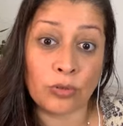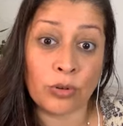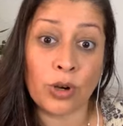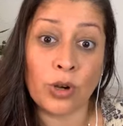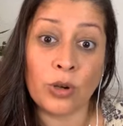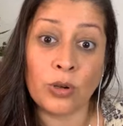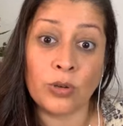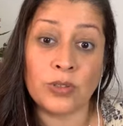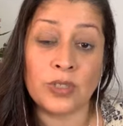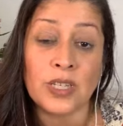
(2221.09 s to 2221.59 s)

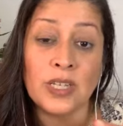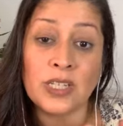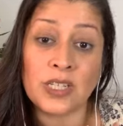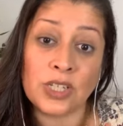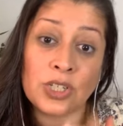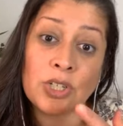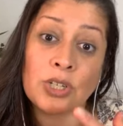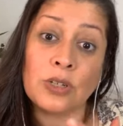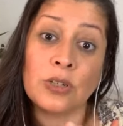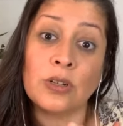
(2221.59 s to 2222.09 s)
grows
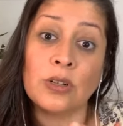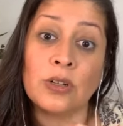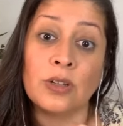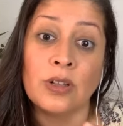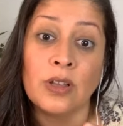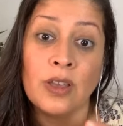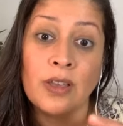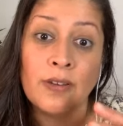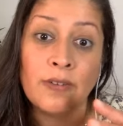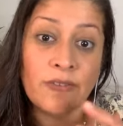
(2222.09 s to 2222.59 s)

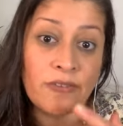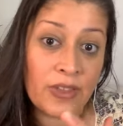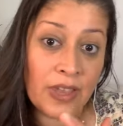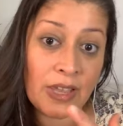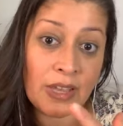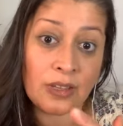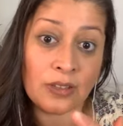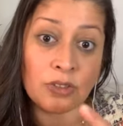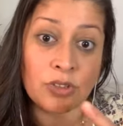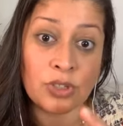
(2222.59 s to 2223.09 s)
additional
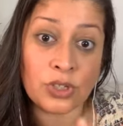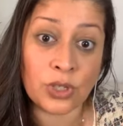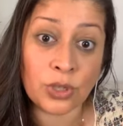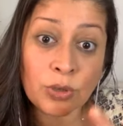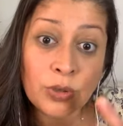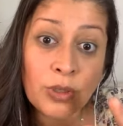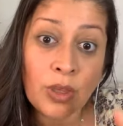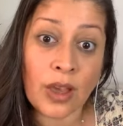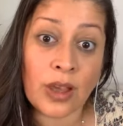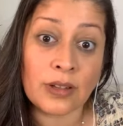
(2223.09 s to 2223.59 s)
veins
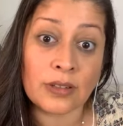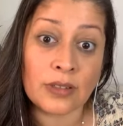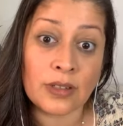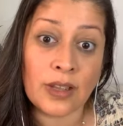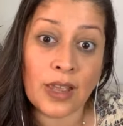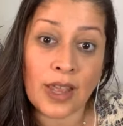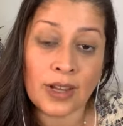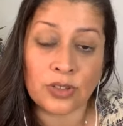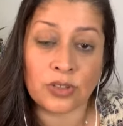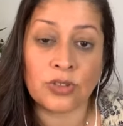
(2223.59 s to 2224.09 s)
to that
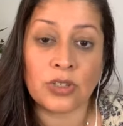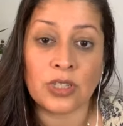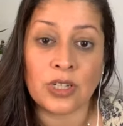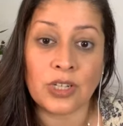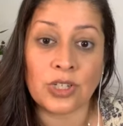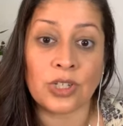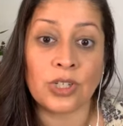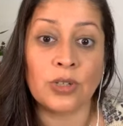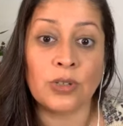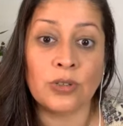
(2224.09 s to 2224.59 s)
extra
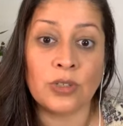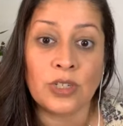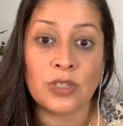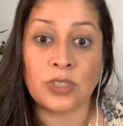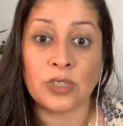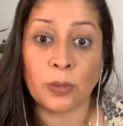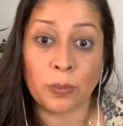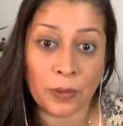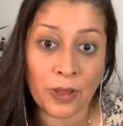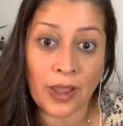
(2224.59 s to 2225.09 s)
tissue
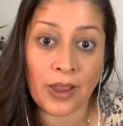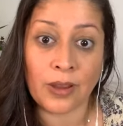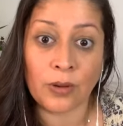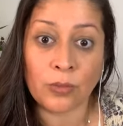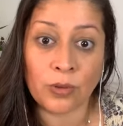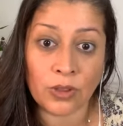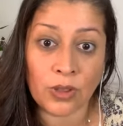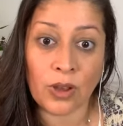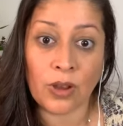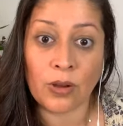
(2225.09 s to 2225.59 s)
to supply
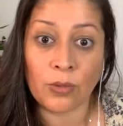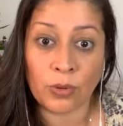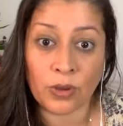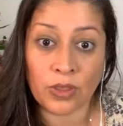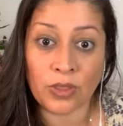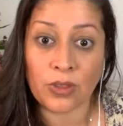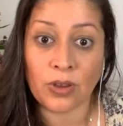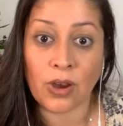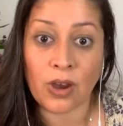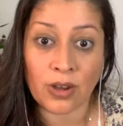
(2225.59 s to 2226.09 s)
it with
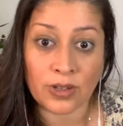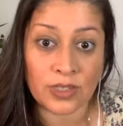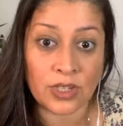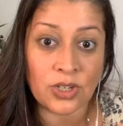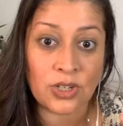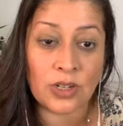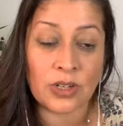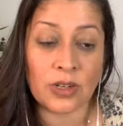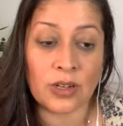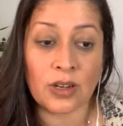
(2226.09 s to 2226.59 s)
with
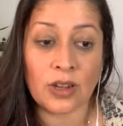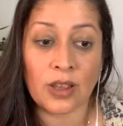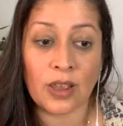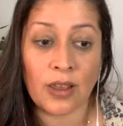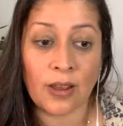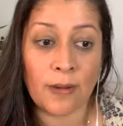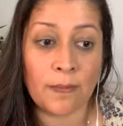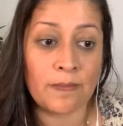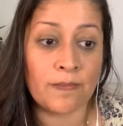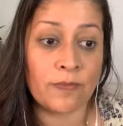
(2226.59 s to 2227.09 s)
oxygen
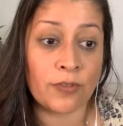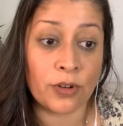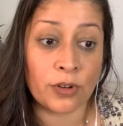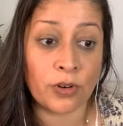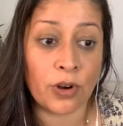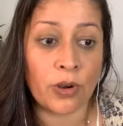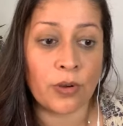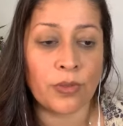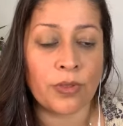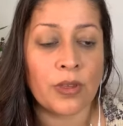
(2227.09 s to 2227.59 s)
um, for
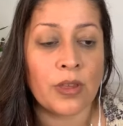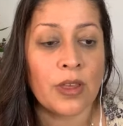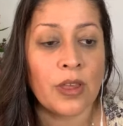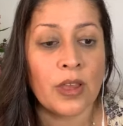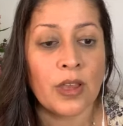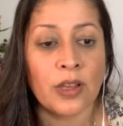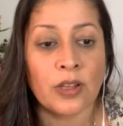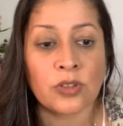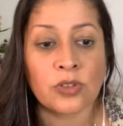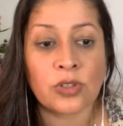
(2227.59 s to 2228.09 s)
growth.
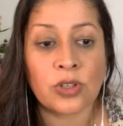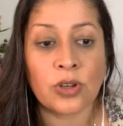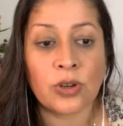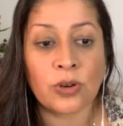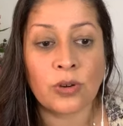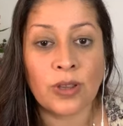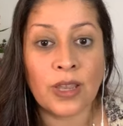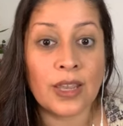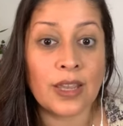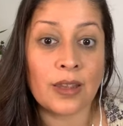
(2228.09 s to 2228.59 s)

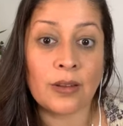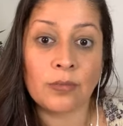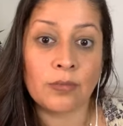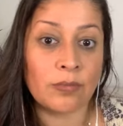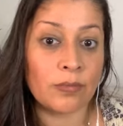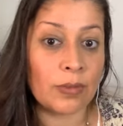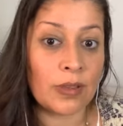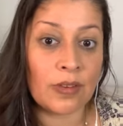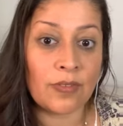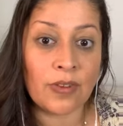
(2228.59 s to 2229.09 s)
So it
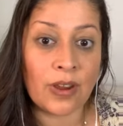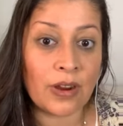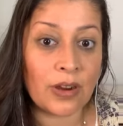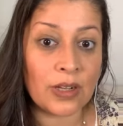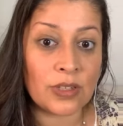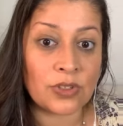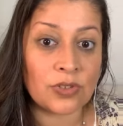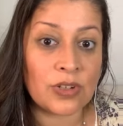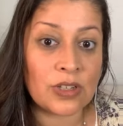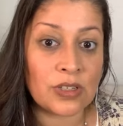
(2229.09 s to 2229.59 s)
can be
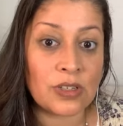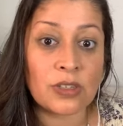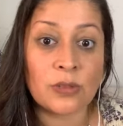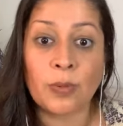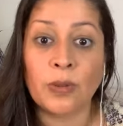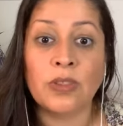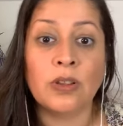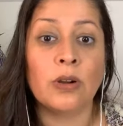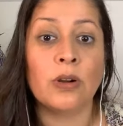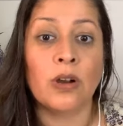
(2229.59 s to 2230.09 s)
various
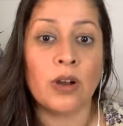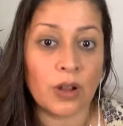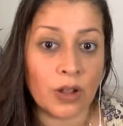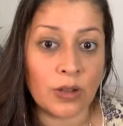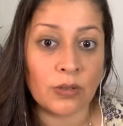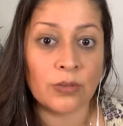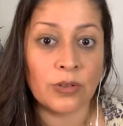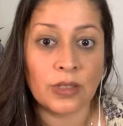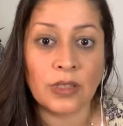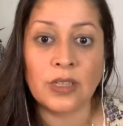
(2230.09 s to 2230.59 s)
reasons, but they're
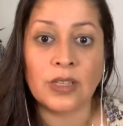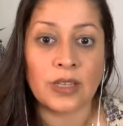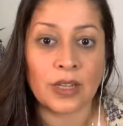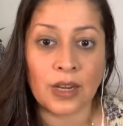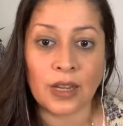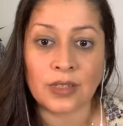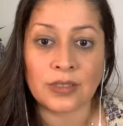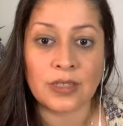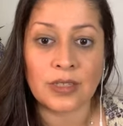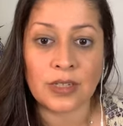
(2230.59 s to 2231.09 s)
all really
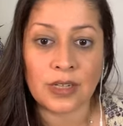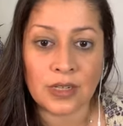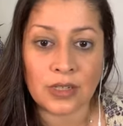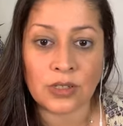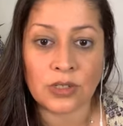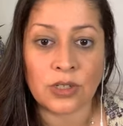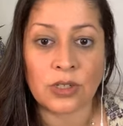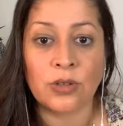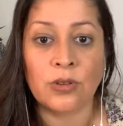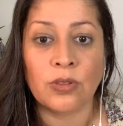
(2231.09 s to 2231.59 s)
connected
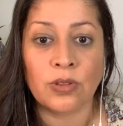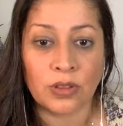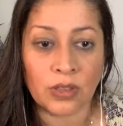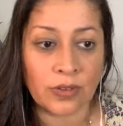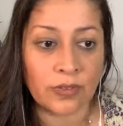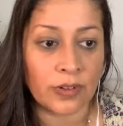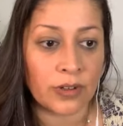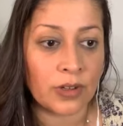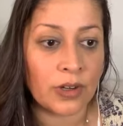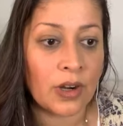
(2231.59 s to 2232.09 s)
into the
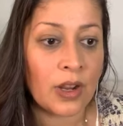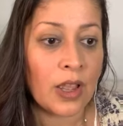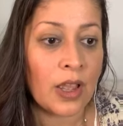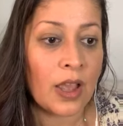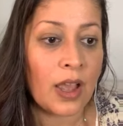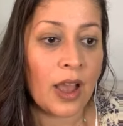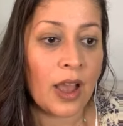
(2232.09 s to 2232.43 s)
liver.